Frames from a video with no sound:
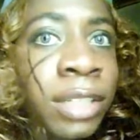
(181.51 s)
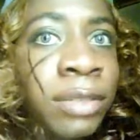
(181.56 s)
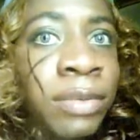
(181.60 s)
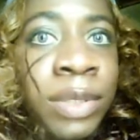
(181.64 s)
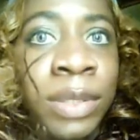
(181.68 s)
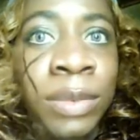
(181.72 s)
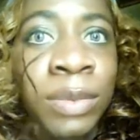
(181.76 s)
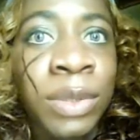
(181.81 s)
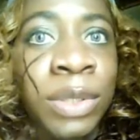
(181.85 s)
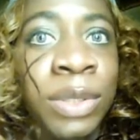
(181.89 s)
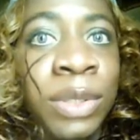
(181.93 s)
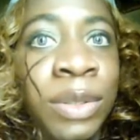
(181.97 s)

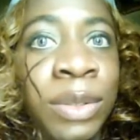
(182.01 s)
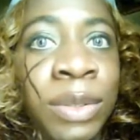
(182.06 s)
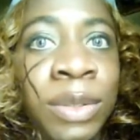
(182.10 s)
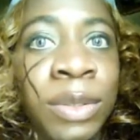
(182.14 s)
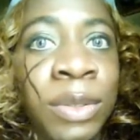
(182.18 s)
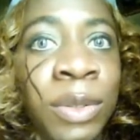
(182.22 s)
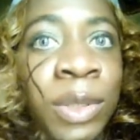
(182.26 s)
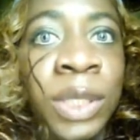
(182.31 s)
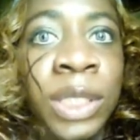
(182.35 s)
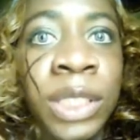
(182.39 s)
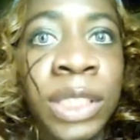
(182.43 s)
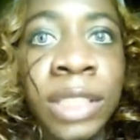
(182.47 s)
people start
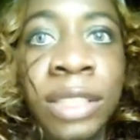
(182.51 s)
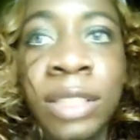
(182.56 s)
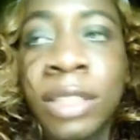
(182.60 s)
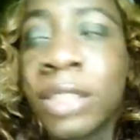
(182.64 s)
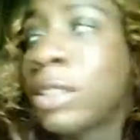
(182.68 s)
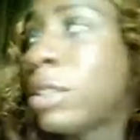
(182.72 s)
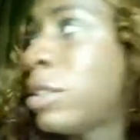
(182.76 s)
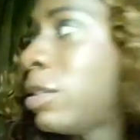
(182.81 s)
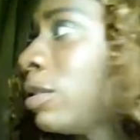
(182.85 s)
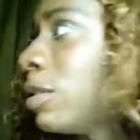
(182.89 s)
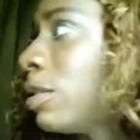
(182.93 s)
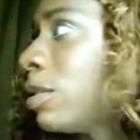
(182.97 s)
doing
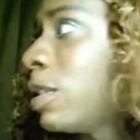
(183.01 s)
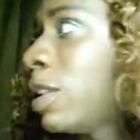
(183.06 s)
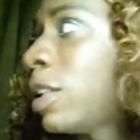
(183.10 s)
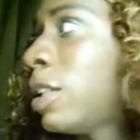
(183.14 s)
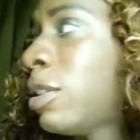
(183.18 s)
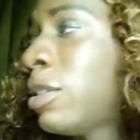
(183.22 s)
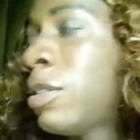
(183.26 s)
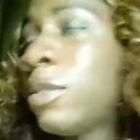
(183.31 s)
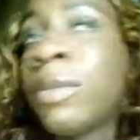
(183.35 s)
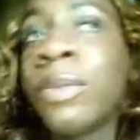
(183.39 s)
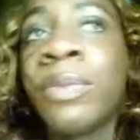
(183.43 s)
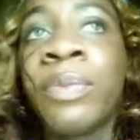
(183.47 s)
good, you
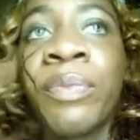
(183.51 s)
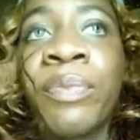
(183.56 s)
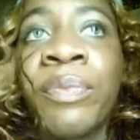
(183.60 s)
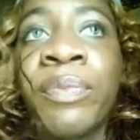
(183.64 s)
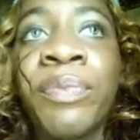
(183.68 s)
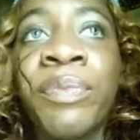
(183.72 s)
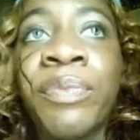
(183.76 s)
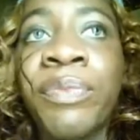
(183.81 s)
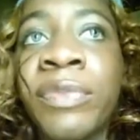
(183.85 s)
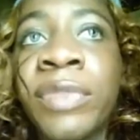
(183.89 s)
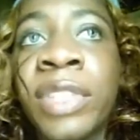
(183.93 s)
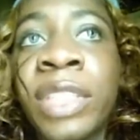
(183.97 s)
know,
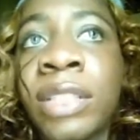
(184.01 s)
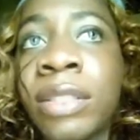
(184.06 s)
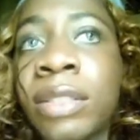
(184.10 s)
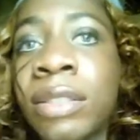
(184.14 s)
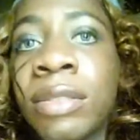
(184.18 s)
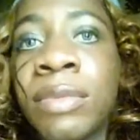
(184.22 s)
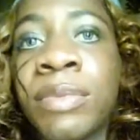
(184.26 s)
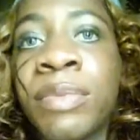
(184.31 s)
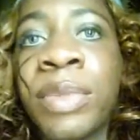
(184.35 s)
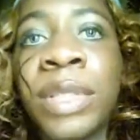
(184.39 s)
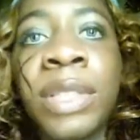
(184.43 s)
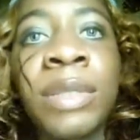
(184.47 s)

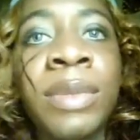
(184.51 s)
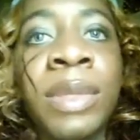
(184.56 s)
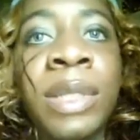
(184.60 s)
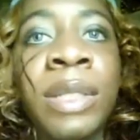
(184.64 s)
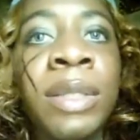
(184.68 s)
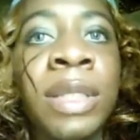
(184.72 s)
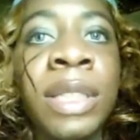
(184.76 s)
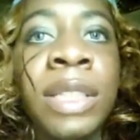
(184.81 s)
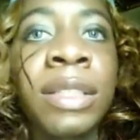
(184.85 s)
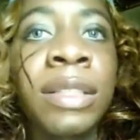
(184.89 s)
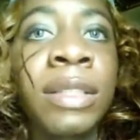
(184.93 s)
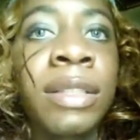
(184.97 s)
people
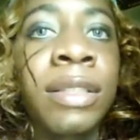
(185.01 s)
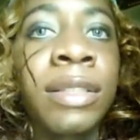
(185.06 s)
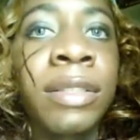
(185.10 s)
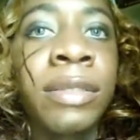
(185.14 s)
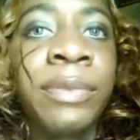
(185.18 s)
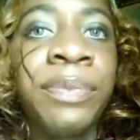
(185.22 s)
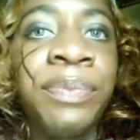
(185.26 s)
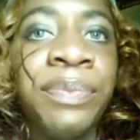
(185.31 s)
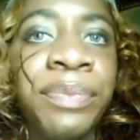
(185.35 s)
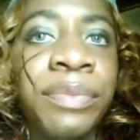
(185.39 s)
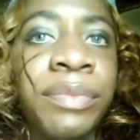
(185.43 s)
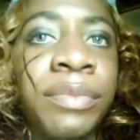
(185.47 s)
don't like
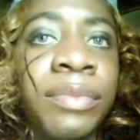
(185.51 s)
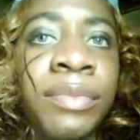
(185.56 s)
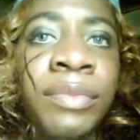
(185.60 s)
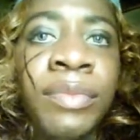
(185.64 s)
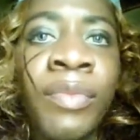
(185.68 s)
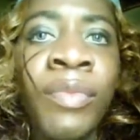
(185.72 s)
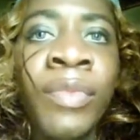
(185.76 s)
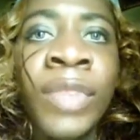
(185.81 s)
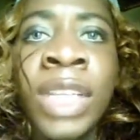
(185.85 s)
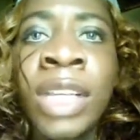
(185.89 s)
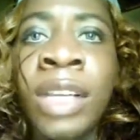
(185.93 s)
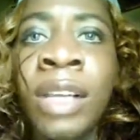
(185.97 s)
them.
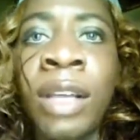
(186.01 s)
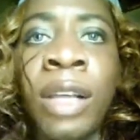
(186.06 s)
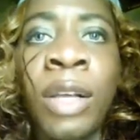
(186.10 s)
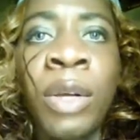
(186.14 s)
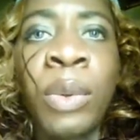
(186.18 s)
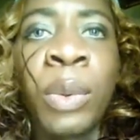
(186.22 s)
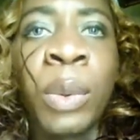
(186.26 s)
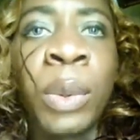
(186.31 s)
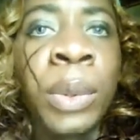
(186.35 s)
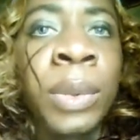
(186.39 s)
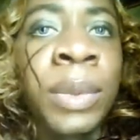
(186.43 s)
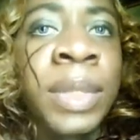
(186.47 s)

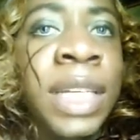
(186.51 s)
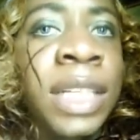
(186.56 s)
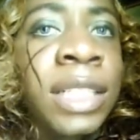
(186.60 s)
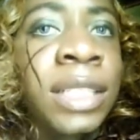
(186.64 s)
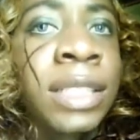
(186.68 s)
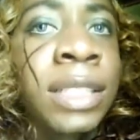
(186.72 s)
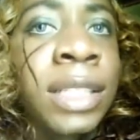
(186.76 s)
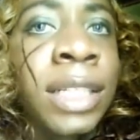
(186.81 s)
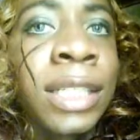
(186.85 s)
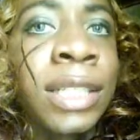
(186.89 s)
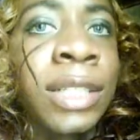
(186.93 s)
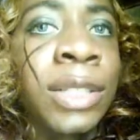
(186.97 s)
When we
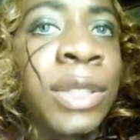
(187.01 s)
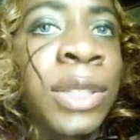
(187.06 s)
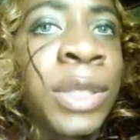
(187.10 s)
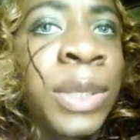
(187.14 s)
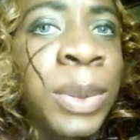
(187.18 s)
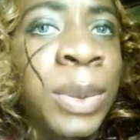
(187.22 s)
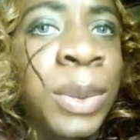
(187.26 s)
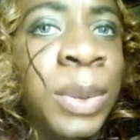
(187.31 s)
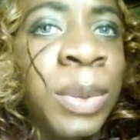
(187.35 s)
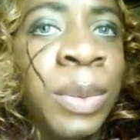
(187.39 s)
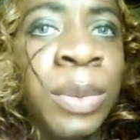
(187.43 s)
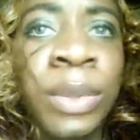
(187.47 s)
acting like a
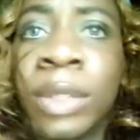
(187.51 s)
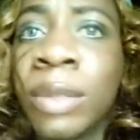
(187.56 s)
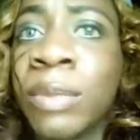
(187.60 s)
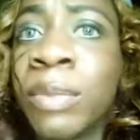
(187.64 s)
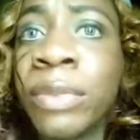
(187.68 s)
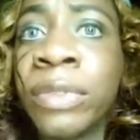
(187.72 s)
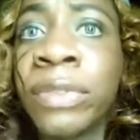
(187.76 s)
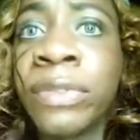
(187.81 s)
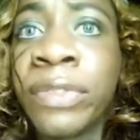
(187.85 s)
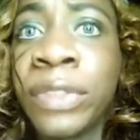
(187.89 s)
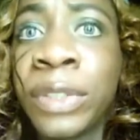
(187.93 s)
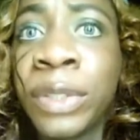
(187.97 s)
coon or
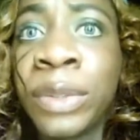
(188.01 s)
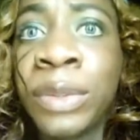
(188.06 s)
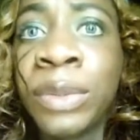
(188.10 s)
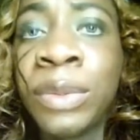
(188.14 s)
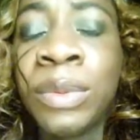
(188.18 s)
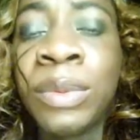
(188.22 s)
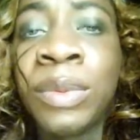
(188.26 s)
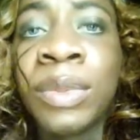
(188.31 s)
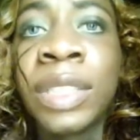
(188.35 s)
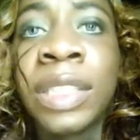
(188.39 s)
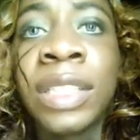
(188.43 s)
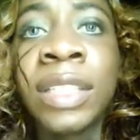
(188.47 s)

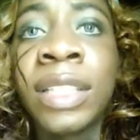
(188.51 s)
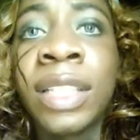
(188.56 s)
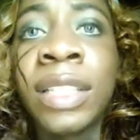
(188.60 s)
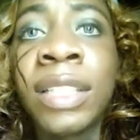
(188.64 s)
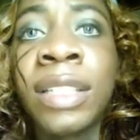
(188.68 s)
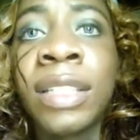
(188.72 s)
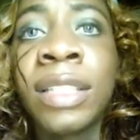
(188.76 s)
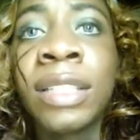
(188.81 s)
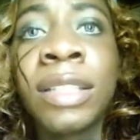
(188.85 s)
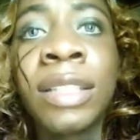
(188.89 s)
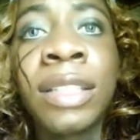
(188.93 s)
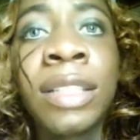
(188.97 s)
buffoon, they
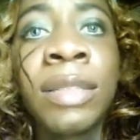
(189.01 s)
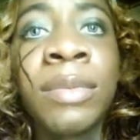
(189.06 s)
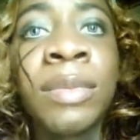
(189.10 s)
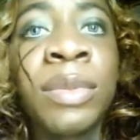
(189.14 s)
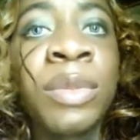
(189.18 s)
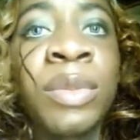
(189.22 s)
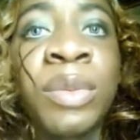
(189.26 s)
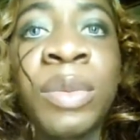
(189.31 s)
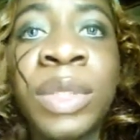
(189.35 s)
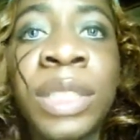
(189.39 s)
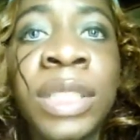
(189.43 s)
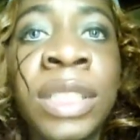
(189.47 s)
like that.
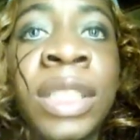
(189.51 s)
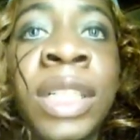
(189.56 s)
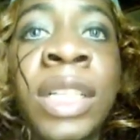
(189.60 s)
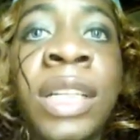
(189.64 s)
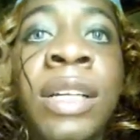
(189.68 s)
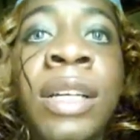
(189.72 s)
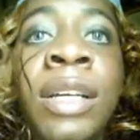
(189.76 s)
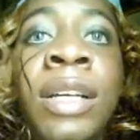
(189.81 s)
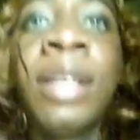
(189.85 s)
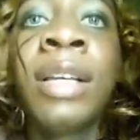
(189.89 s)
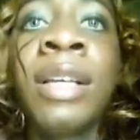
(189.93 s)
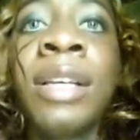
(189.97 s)
But when we
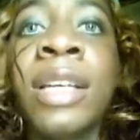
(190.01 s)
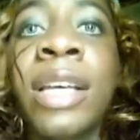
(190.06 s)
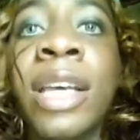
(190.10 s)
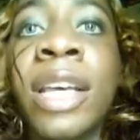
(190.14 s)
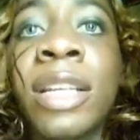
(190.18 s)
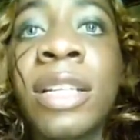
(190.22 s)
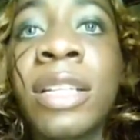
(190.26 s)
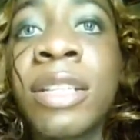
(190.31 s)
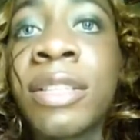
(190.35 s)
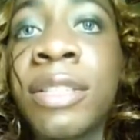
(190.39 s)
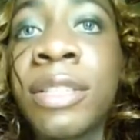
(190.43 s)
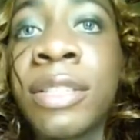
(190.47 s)

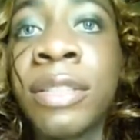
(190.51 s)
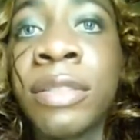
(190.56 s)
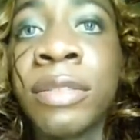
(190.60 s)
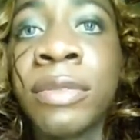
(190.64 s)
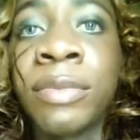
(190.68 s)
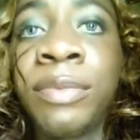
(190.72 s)
actually